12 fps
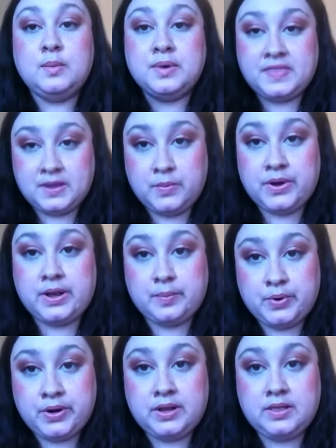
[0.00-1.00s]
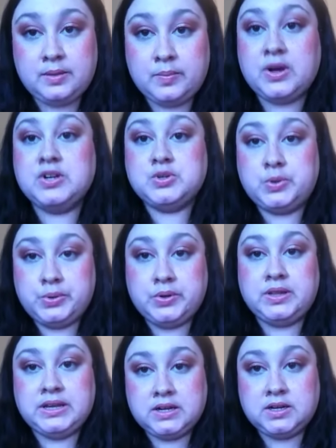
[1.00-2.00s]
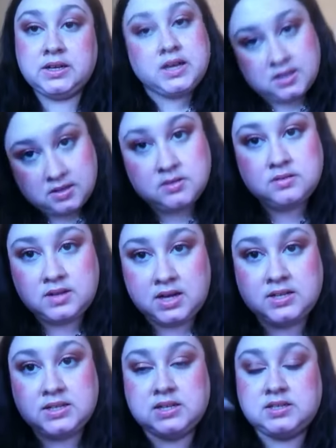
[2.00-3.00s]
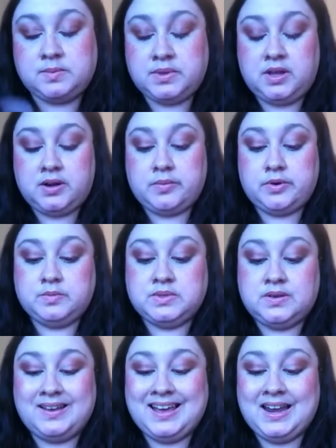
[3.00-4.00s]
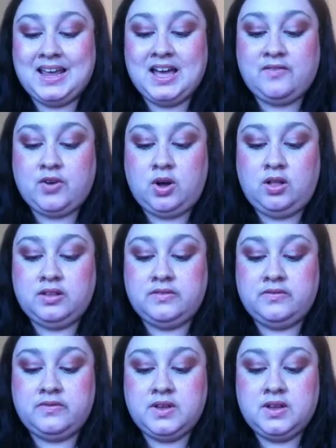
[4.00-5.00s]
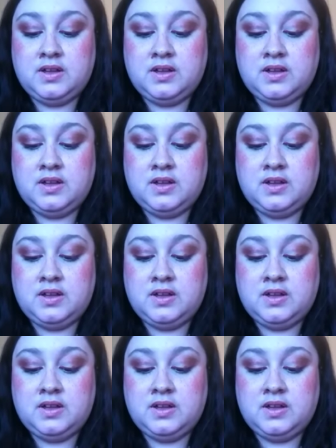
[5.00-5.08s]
But then when I put it in the brush holder later, yeah, it kind of takes up a lot of room. So I kind of have all of